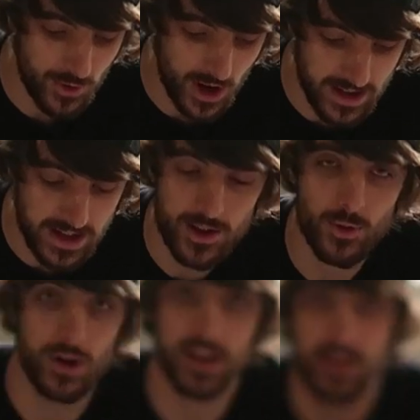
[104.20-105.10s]
you an idea. The
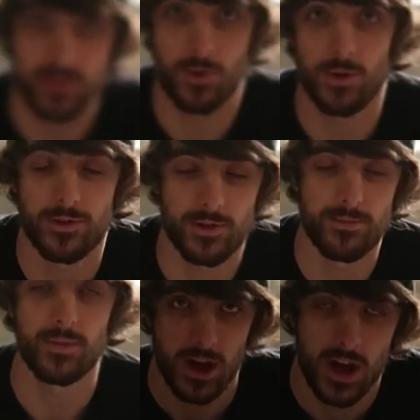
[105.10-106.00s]
quality is
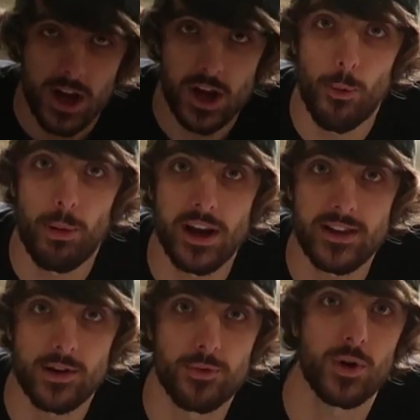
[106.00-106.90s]
awesome. Go buy
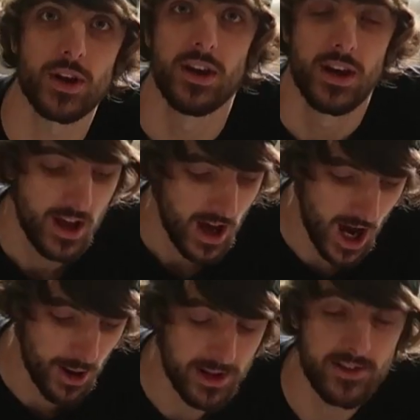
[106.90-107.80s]
yourself one
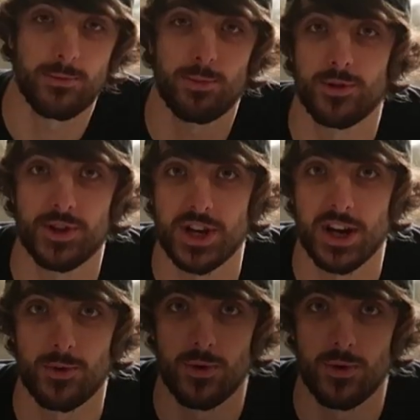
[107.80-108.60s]
and support the channel